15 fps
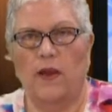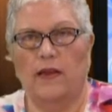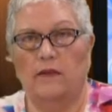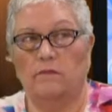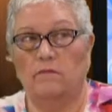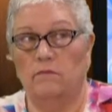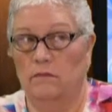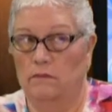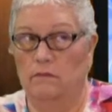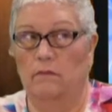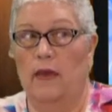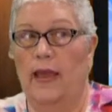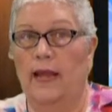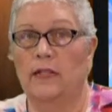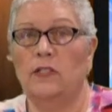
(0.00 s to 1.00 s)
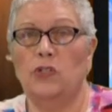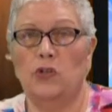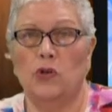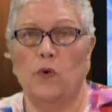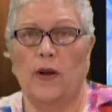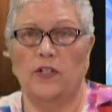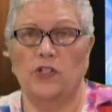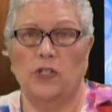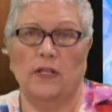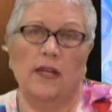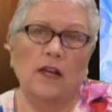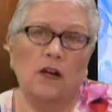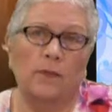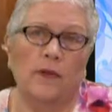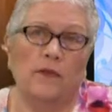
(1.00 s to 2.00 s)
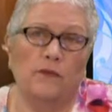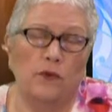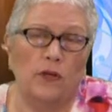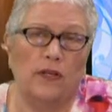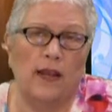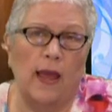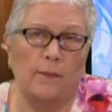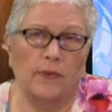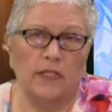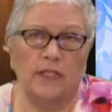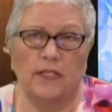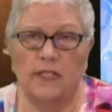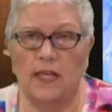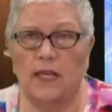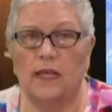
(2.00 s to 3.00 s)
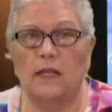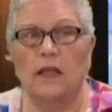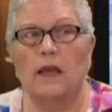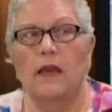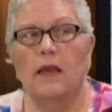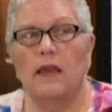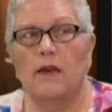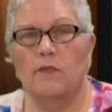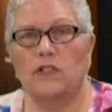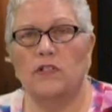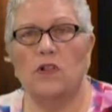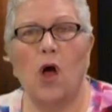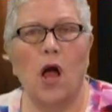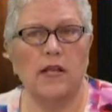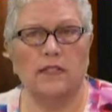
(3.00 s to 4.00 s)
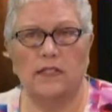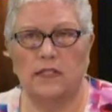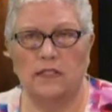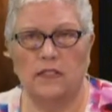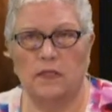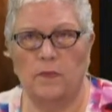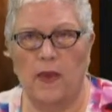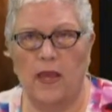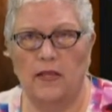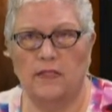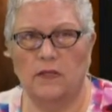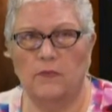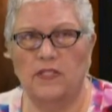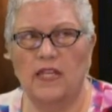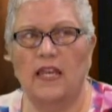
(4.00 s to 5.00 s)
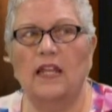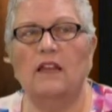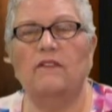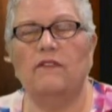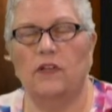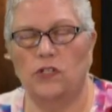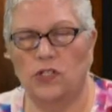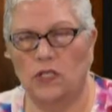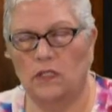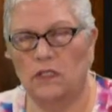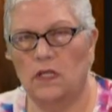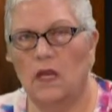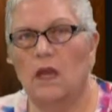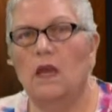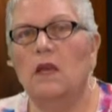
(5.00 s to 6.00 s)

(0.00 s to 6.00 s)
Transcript: I could answer your question here, but if you didn't happen to see it, it was lost in space. It was inefficient.